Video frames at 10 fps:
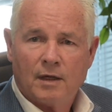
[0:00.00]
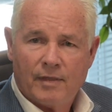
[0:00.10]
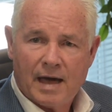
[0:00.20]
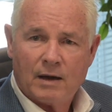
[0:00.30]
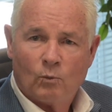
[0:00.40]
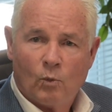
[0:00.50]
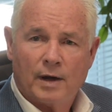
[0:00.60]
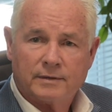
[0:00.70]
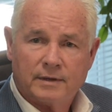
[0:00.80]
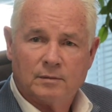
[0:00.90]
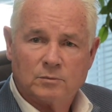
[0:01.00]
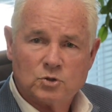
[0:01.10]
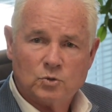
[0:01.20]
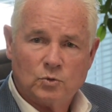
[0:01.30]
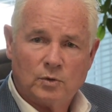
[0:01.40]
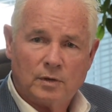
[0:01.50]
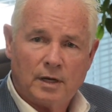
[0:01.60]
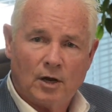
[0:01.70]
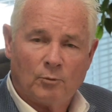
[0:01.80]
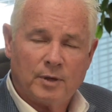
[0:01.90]
that want them to
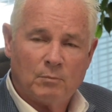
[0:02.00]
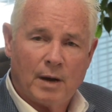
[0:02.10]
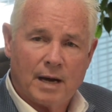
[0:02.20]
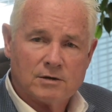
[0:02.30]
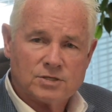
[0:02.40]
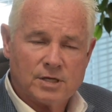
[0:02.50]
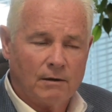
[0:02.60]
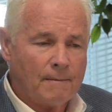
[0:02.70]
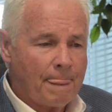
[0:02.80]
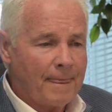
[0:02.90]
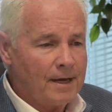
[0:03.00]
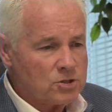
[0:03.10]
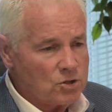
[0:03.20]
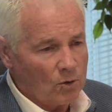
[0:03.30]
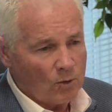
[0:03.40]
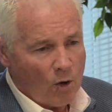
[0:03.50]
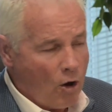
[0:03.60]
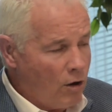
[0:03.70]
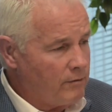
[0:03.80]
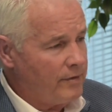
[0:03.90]
help them buy or sell. So
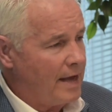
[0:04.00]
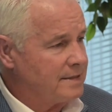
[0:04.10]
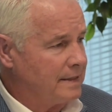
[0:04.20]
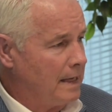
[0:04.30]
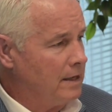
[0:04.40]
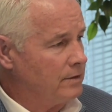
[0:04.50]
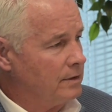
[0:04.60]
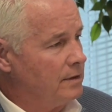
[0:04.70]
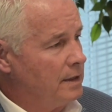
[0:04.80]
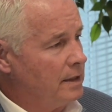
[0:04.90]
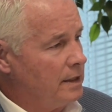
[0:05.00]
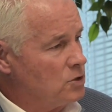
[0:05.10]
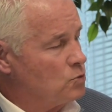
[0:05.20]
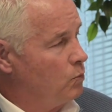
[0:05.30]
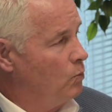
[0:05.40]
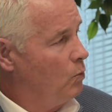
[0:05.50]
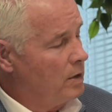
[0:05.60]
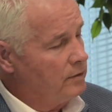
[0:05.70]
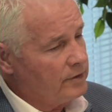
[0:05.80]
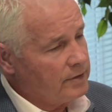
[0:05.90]
all of that together is
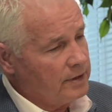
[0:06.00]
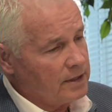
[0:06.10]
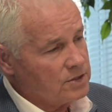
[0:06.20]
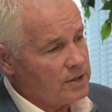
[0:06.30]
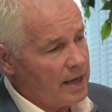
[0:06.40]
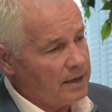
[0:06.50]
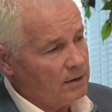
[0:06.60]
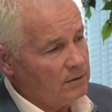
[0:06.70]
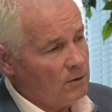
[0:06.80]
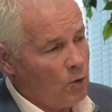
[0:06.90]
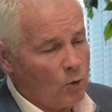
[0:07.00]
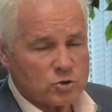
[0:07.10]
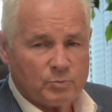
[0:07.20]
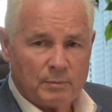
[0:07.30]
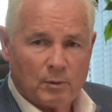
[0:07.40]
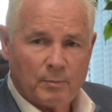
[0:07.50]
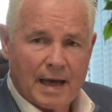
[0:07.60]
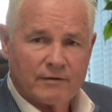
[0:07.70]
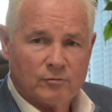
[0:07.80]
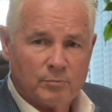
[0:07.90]
one of the things that holds people
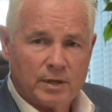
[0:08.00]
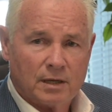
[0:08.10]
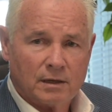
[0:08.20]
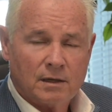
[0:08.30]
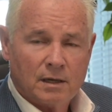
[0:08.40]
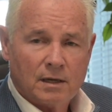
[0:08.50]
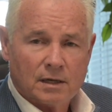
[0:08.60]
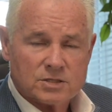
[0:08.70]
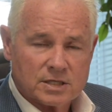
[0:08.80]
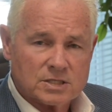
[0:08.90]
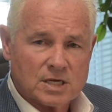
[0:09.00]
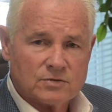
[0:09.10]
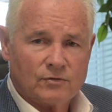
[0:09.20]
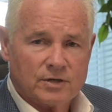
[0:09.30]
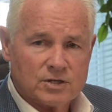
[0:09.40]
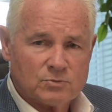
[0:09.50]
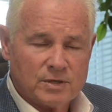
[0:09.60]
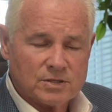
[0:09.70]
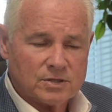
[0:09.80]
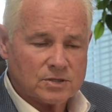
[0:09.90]
back from being successful in this
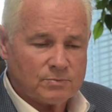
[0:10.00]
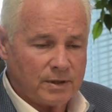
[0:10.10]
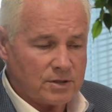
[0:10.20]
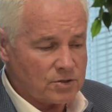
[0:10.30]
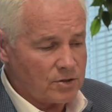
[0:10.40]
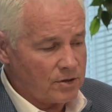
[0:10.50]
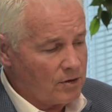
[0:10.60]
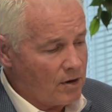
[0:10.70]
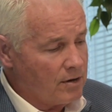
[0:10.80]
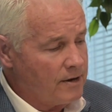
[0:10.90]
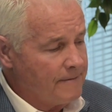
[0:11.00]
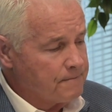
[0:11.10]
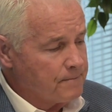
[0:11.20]
business, because there are